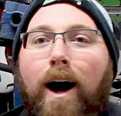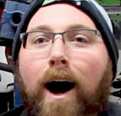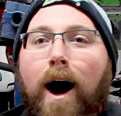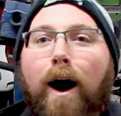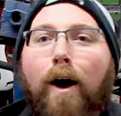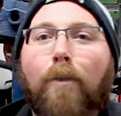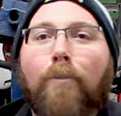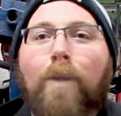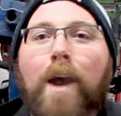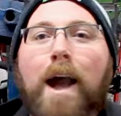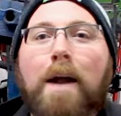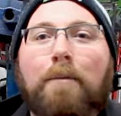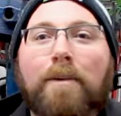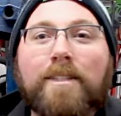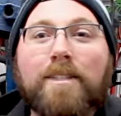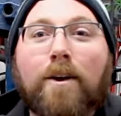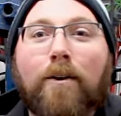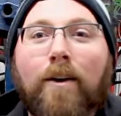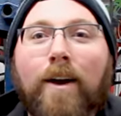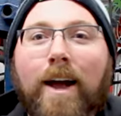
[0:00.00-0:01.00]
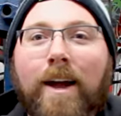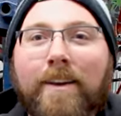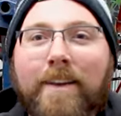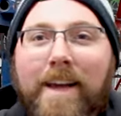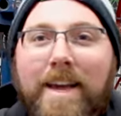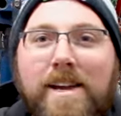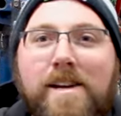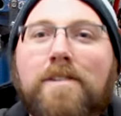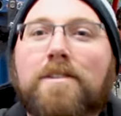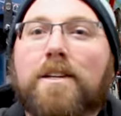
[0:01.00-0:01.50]
Alright, what's going on
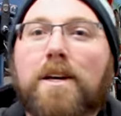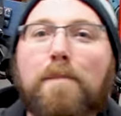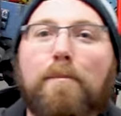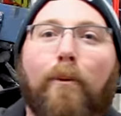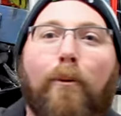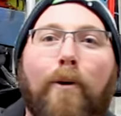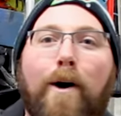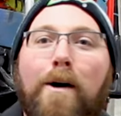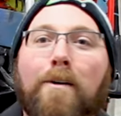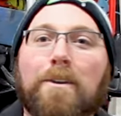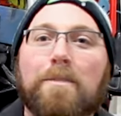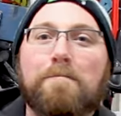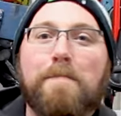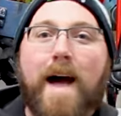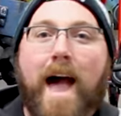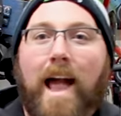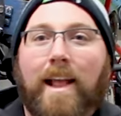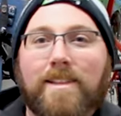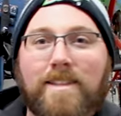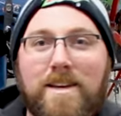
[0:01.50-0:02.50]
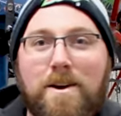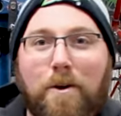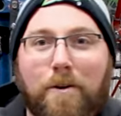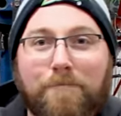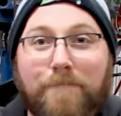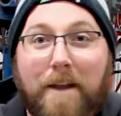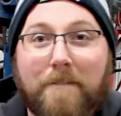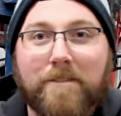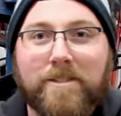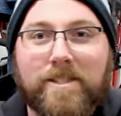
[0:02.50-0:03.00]
today, YouTube? Welcome back to
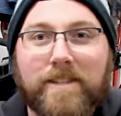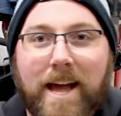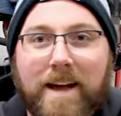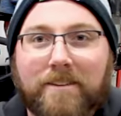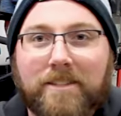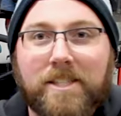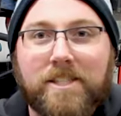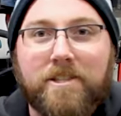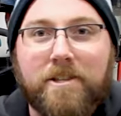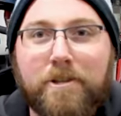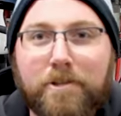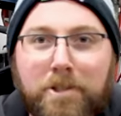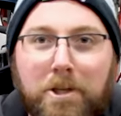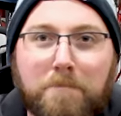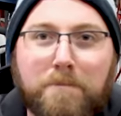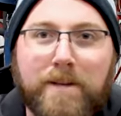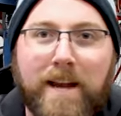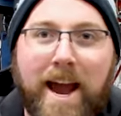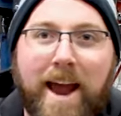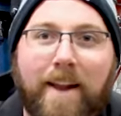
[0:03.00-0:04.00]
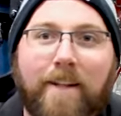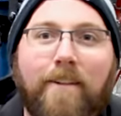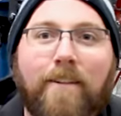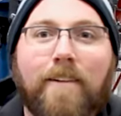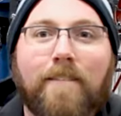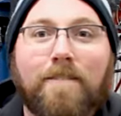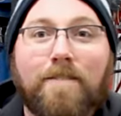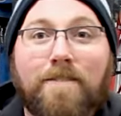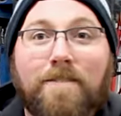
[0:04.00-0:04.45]
your favorite cyclist YouTube channel.